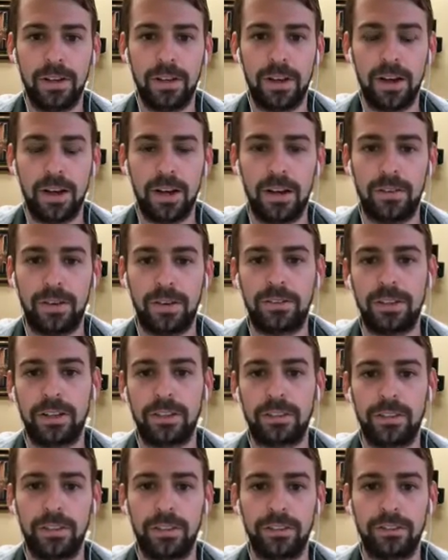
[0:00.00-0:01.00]
I've
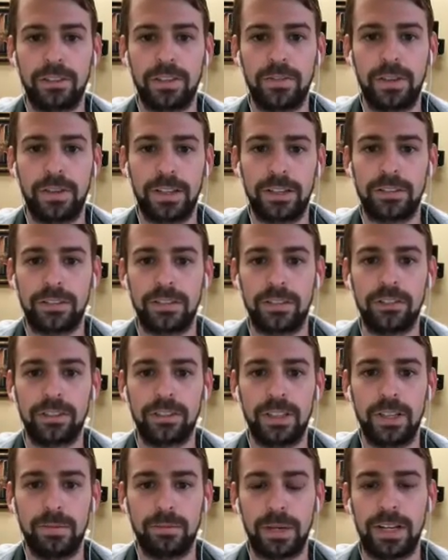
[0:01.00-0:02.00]
talked to someone that's
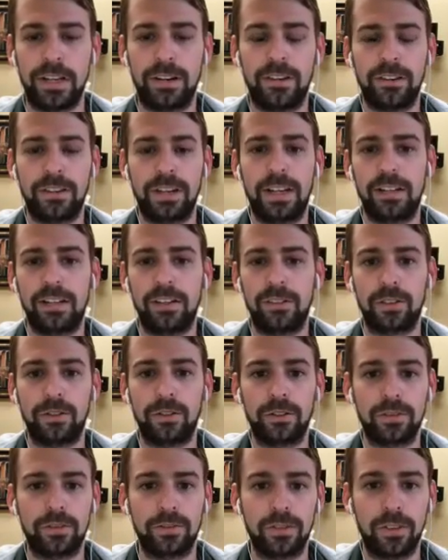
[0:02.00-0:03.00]
using it, but
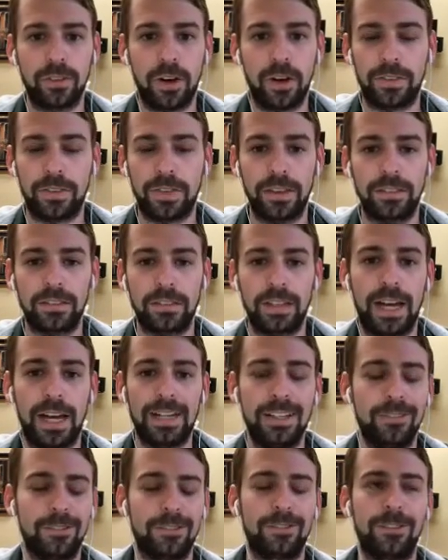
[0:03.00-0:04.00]
I
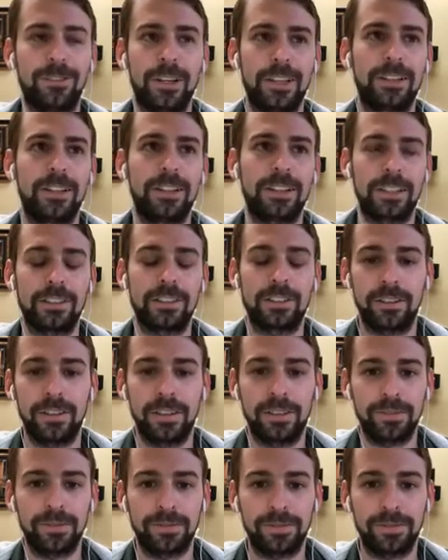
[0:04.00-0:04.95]
didn't really look into it.